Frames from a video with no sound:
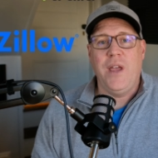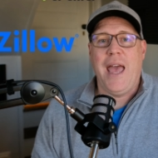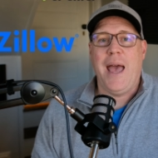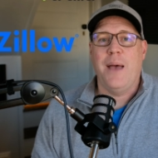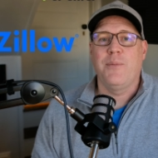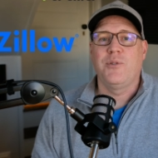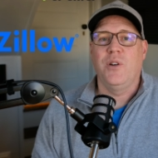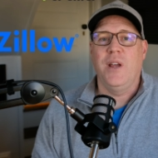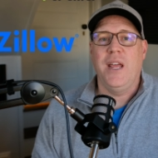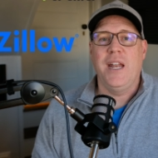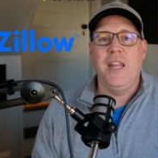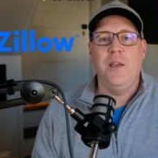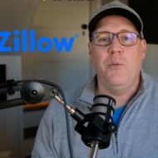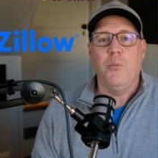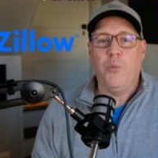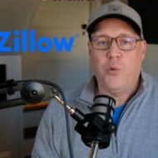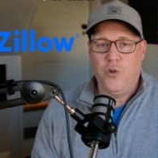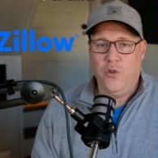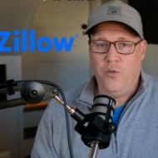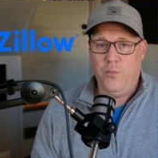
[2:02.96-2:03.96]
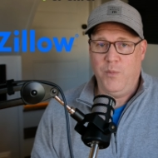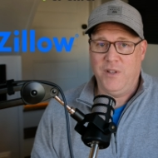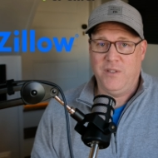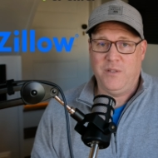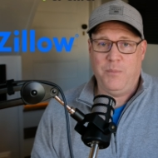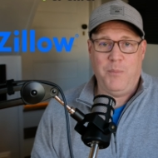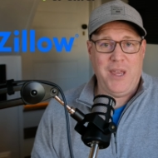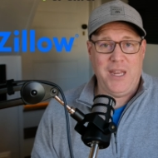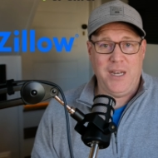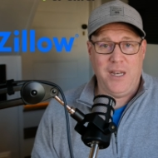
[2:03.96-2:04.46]
capture any
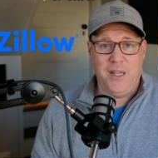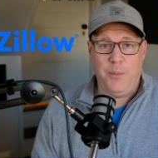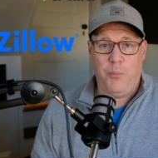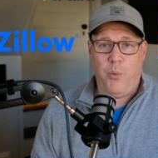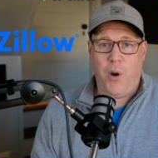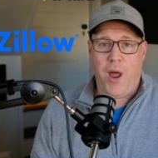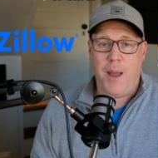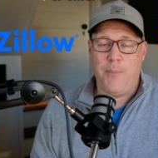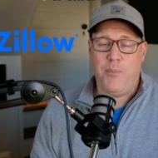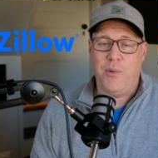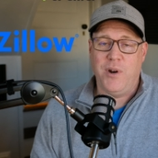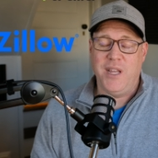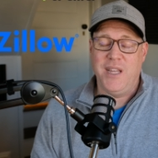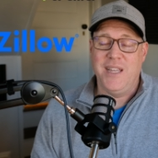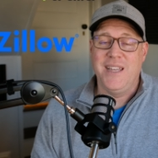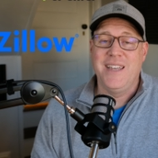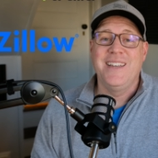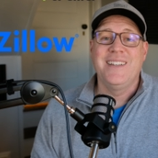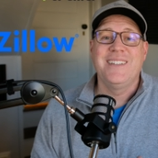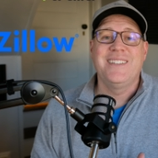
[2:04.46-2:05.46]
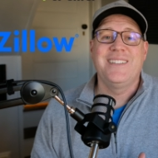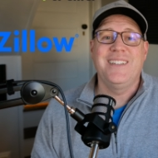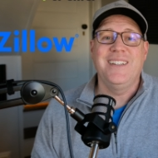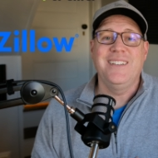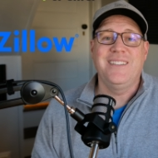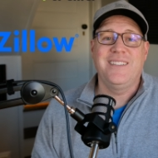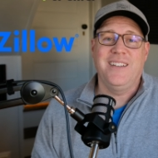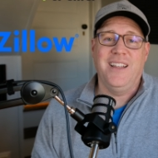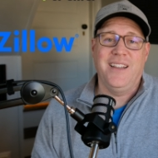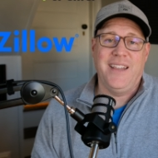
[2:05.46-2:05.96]
improvements made to the property
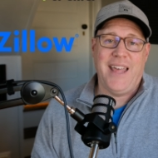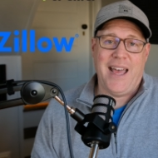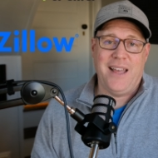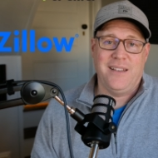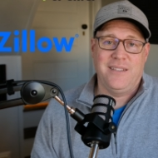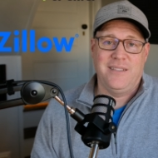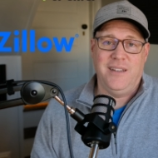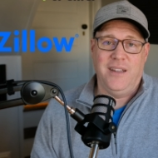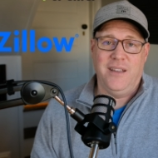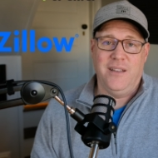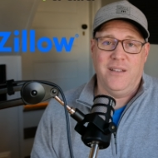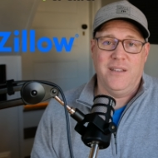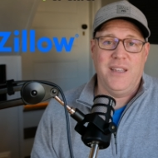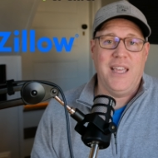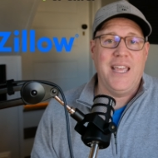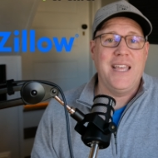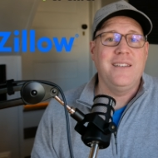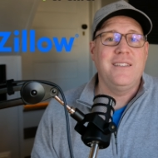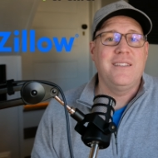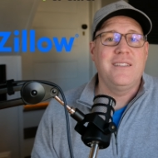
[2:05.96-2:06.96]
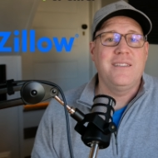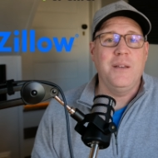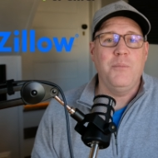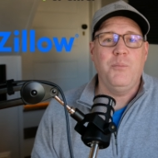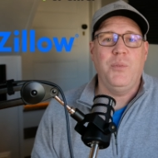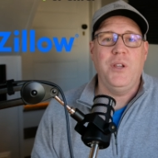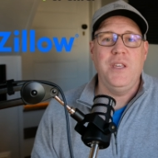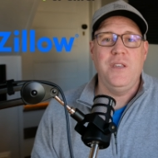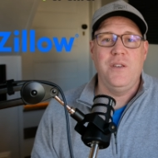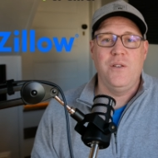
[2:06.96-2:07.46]
since the last sale and
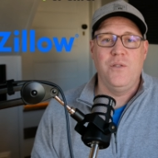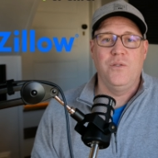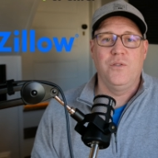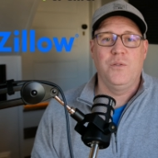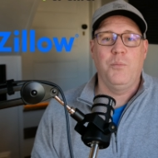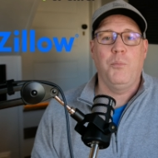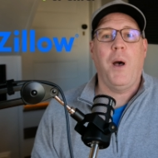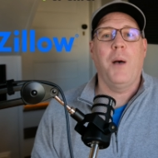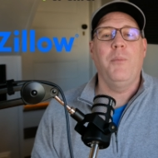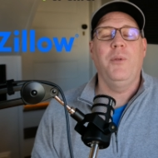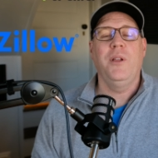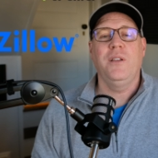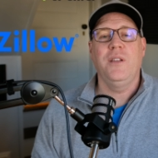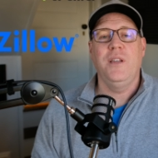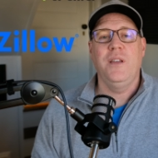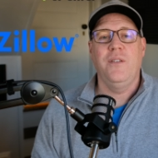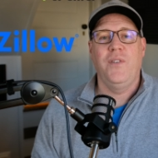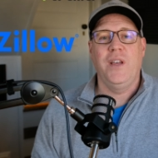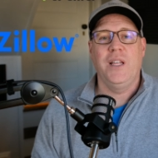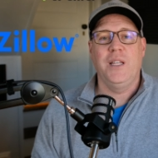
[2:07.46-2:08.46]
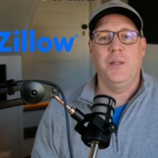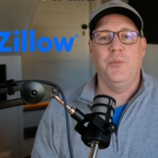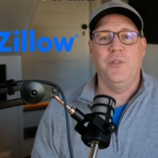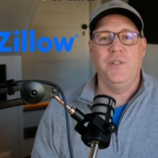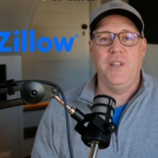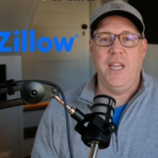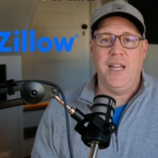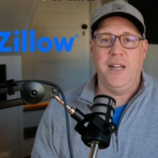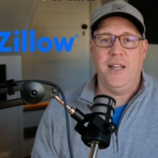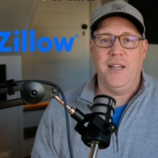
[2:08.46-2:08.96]
simply use publicly available
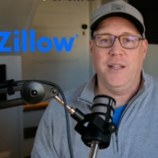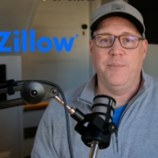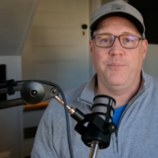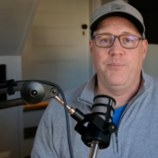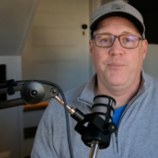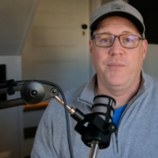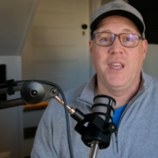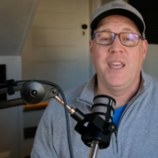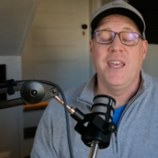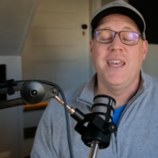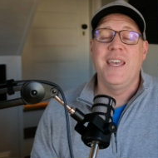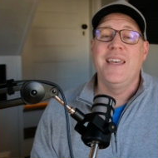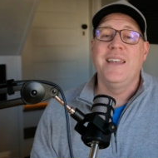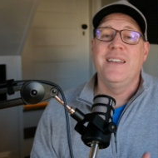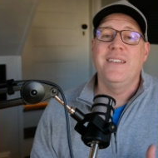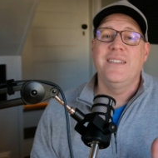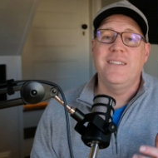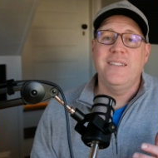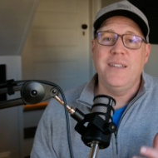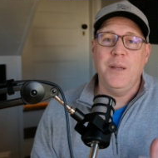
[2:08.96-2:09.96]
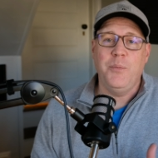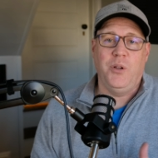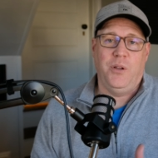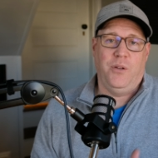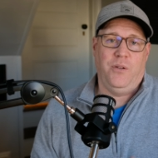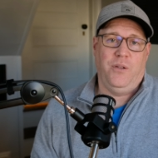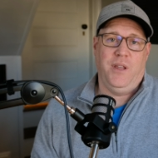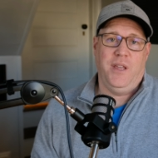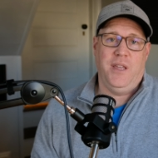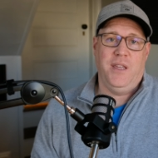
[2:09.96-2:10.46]
data.
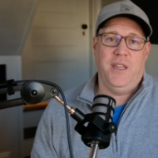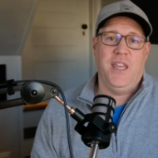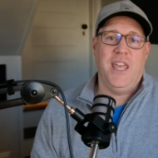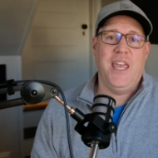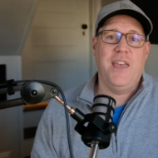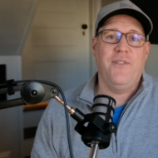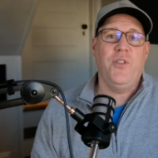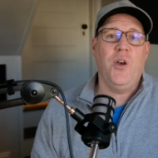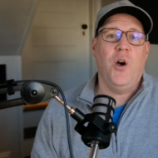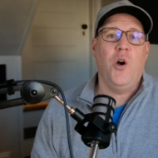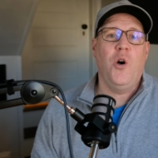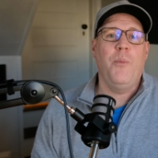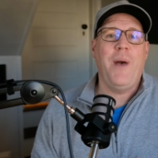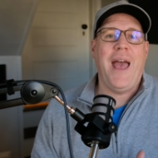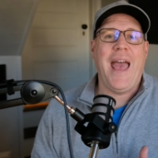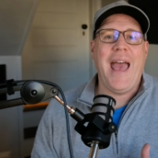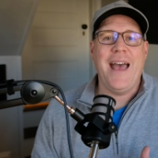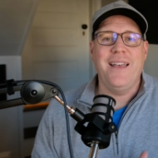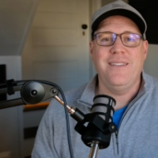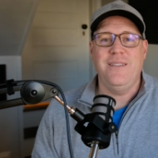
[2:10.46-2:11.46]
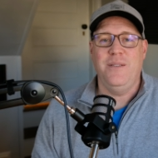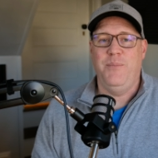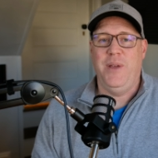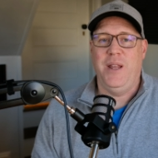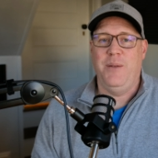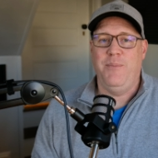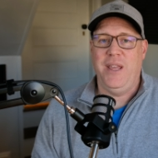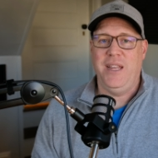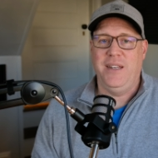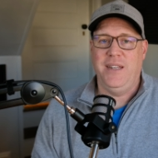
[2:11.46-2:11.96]
Similarly, if the home hasn't
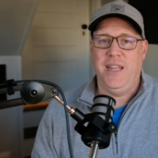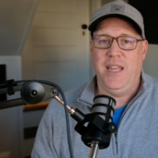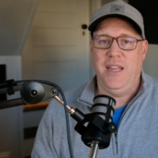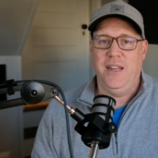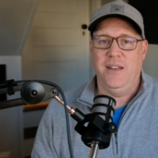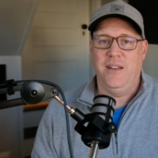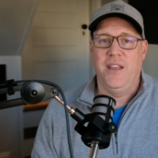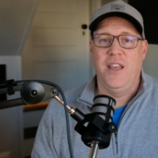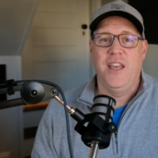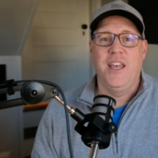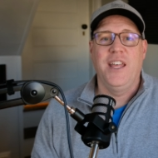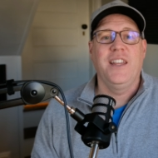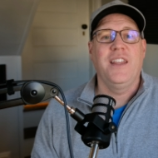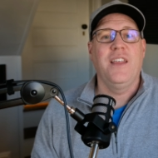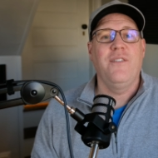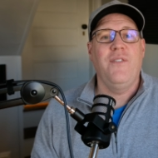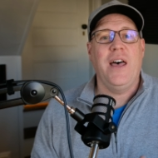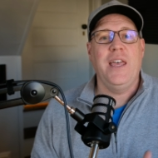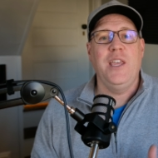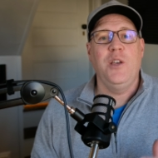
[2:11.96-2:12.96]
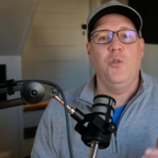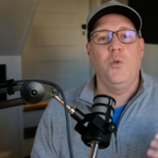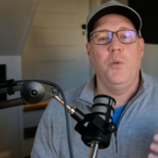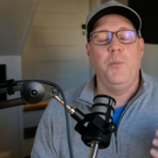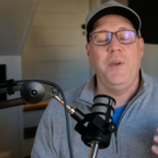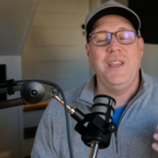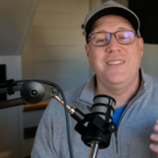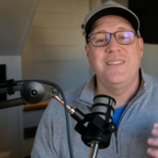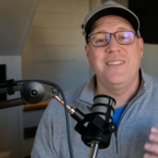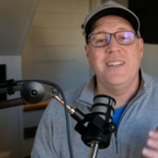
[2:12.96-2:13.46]
been maintained, the value will
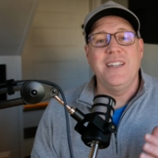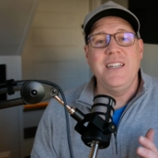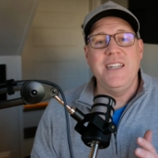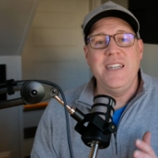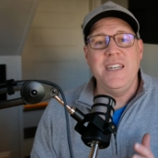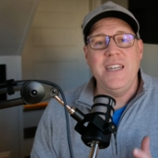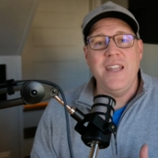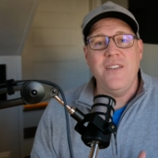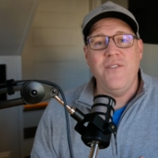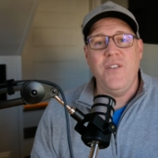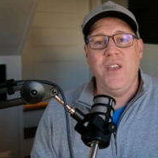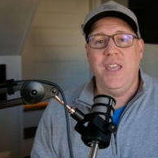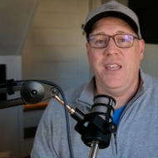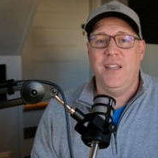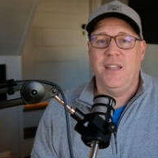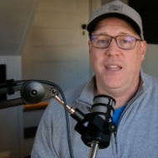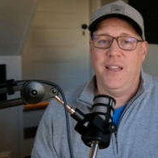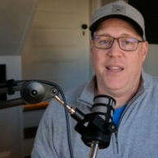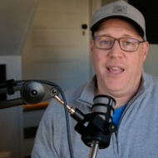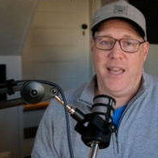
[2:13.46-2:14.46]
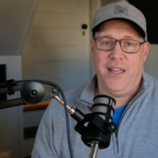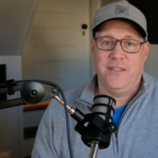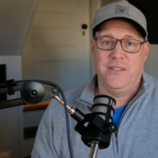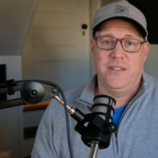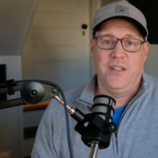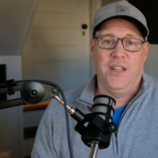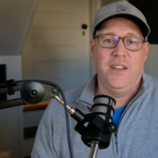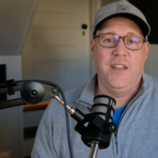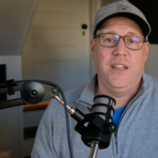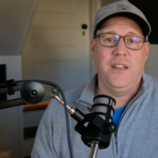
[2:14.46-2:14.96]
be significantly
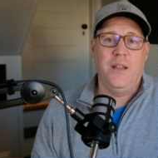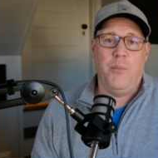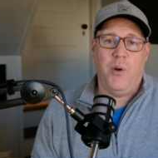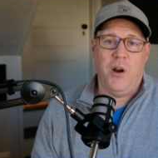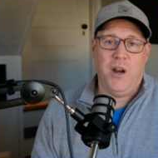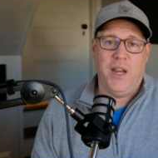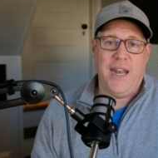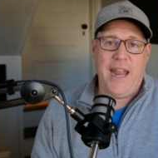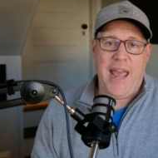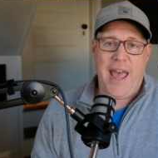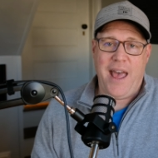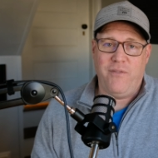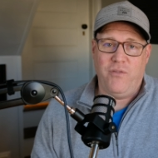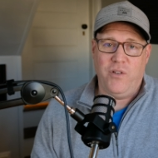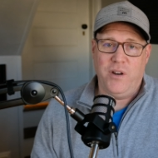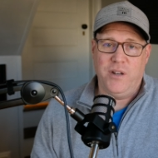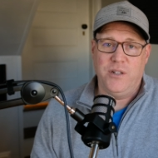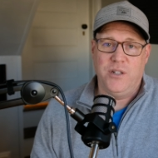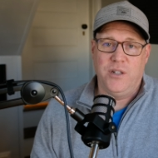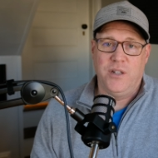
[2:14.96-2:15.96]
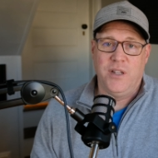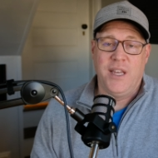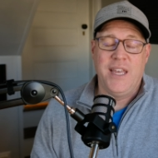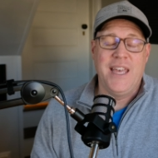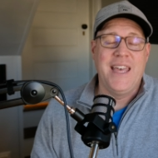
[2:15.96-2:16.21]
less than the market average.